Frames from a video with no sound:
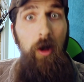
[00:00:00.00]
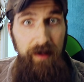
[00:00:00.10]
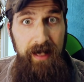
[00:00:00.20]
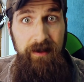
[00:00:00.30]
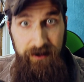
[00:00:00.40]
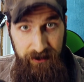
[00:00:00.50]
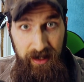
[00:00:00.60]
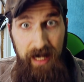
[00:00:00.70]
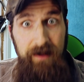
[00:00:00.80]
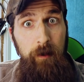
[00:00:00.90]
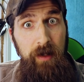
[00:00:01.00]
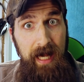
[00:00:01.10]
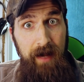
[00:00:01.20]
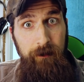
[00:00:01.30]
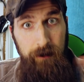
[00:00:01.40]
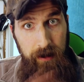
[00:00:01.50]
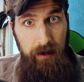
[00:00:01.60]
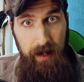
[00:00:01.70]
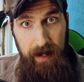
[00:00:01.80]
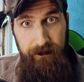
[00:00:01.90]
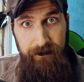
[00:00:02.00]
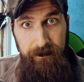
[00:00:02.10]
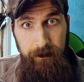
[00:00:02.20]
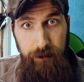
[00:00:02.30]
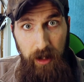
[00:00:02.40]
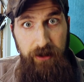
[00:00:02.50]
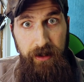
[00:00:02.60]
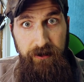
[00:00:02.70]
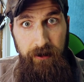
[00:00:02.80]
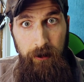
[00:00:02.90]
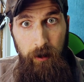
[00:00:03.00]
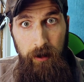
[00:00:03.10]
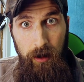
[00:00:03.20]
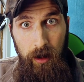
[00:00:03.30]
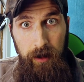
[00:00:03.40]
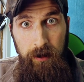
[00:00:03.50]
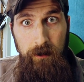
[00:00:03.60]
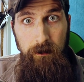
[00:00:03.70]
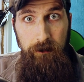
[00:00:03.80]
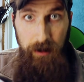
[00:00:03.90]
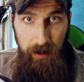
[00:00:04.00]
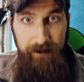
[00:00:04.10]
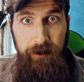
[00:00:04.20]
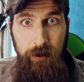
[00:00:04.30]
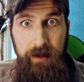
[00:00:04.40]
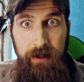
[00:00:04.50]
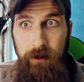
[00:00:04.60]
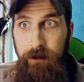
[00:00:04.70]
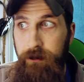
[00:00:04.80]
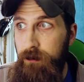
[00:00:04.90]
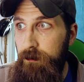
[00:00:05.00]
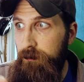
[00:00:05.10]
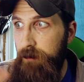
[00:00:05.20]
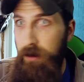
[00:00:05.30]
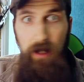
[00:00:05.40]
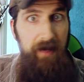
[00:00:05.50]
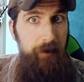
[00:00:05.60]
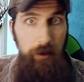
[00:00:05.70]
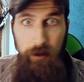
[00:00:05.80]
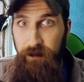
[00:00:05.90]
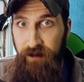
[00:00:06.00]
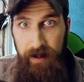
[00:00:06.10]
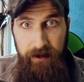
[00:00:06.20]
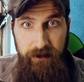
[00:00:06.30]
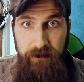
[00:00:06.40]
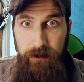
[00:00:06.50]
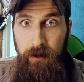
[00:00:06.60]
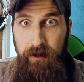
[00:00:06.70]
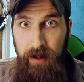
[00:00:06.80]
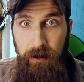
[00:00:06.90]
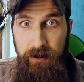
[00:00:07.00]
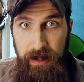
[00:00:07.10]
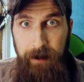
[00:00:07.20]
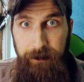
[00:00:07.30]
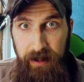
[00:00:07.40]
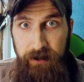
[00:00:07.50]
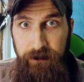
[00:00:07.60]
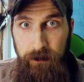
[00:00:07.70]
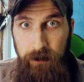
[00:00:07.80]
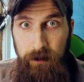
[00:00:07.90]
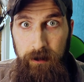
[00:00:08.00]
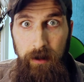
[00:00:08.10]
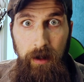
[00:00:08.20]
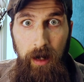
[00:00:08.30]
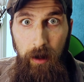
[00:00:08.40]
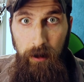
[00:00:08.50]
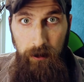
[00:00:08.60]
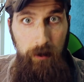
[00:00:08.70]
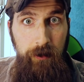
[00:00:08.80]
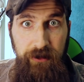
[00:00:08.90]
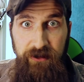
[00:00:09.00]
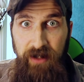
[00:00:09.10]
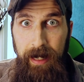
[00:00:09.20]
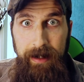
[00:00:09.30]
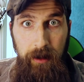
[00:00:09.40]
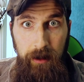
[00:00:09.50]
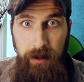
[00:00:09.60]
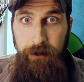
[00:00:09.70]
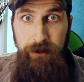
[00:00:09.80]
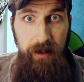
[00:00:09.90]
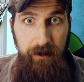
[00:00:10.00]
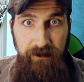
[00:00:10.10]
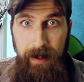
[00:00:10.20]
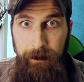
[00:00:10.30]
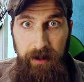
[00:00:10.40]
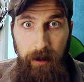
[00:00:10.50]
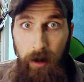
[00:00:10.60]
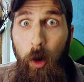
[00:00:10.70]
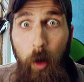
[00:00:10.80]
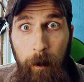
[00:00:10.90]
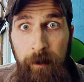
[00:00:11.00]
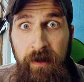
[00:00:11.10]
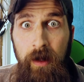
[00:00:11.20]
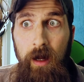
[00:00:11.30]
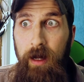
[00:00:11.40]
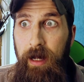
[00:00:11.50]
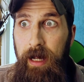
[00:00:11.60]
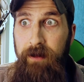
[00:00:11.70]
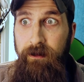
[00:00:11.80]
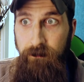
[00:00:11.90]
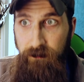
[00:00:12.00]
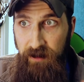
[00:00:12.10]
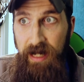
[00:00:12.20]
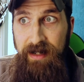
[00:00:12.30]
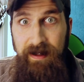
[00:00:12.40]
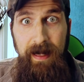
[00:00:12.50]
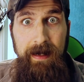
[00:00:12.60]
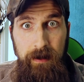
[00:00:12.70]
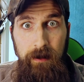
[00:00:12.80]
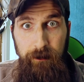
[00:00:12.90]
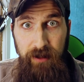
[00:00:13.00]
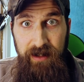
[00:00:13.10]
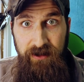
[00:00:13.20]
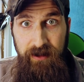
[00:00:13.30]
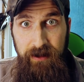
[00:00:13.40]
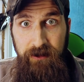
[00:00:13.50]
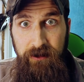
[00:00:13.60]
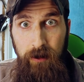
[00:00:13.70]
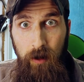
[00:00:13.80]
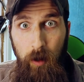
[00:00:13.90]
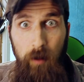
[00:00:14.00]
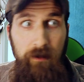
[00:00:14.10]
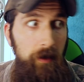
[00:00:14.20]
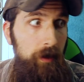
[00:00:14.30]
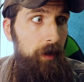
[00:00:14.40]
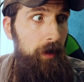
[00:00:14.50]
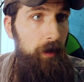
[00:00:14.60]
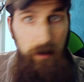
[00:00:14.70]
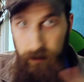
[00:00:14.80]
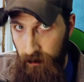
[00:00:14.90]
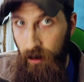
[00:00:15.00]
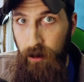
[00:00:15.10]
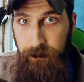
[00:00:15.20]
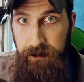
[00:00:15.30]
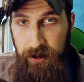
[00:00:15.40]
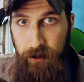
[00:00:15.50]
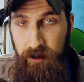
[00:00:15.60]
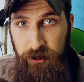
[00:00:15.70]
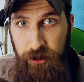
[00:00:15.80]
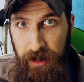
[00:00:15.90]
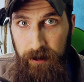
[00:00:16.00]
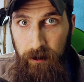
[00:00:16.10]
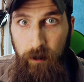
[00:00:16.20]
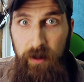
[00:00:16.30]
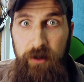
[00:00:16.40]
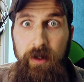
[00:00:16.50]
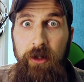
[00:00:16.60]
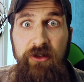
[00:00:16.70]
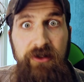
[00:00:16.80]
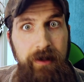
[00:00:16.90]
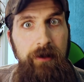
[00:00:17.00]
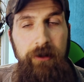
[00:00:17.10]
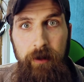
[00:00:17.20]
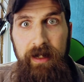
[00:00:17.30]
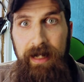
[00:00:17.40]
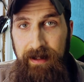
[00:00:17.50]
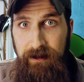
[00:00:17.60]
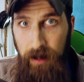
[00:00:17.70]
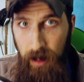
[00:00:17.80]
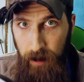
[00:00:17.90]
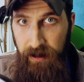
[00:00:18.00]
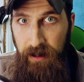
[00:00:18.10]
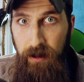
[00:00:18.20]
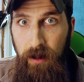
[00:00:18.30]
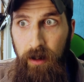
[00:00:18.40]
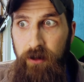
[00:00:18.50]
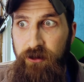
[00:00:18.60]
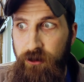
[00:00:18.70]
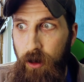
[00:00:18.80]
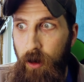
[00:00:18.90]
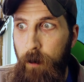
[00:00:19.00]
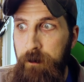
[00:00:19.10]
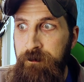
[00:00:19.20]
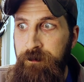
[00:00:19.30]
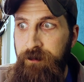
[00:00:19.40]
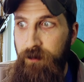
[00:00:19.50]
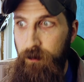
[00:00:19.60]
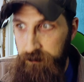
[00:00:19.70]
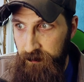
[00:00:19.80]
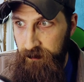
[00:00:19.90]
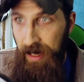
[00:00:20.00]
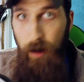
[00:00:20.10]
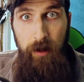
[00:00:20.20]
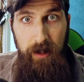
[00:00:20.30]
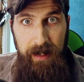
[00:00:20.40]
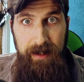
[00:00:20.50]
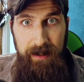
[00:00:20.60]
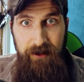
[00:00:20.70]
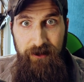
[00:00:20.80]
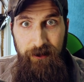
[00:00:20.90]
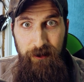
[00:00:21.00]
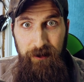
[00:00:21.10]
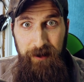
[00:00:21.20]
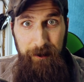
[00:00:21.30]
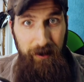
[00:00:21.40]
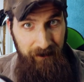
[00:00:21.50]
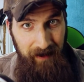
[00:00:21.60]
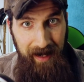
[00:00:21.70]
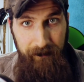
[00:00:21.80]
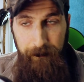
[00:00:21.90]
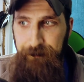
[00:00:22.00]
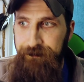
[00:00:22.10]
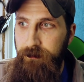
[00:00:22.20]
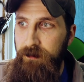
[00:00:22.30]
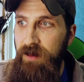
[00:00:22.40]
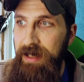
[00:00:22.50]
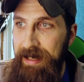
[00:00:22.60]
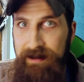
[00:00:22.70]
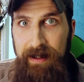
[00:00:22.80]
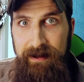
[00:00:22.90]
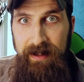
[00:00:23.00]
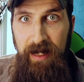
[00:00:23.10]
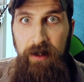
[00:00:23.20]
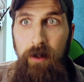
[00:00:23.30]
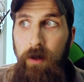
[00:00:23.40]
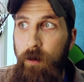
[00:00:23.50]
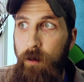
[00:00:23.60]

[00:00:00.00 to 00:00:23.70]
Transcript: All that is to say that we have real life projects that are going on, real life careers, real life current events that are taking place for our local society, our country, our family, our home, and they take precedence over the R3 Shorts channel, which we are still doing as a hobby. So now we're getting into the book 5. As I said,